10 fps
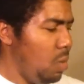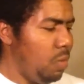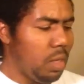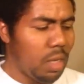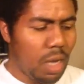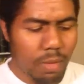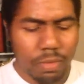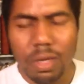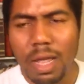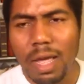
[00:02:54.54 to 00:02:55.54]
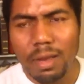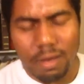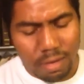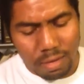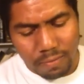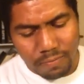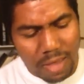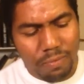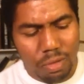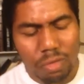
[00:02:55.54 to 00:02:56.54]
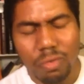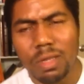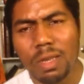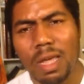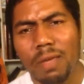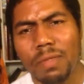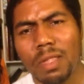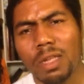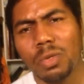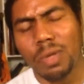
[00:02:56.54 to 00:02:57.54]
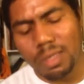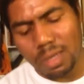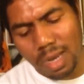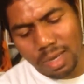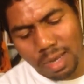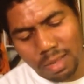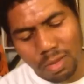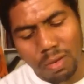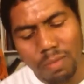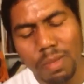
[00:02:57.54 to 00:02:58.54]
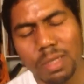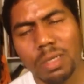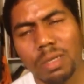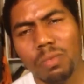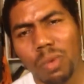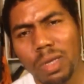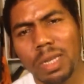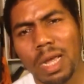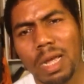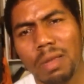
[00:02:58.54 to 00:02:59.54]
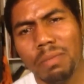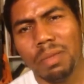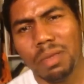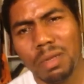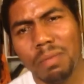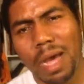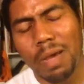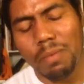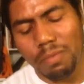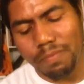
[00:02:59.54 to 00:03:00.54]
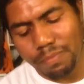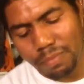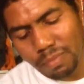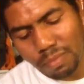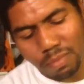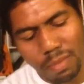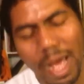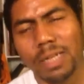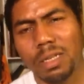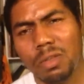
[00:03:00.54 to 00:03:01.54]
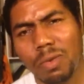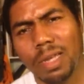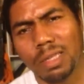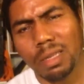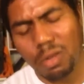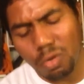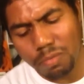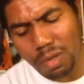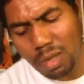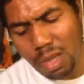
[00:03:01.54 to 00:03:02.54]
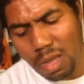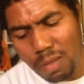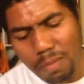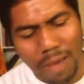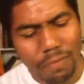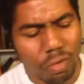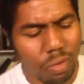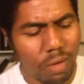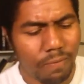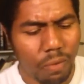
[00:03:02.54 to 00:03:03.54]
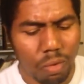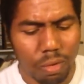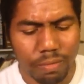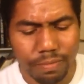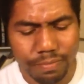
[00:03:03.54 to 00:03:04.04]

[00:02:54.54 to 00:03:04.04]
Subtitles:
when it comes to that faithful and discreet slave, it's interesting that that's only mentioned one time in the Bible. Actually twice in Luke. But Matthew 24,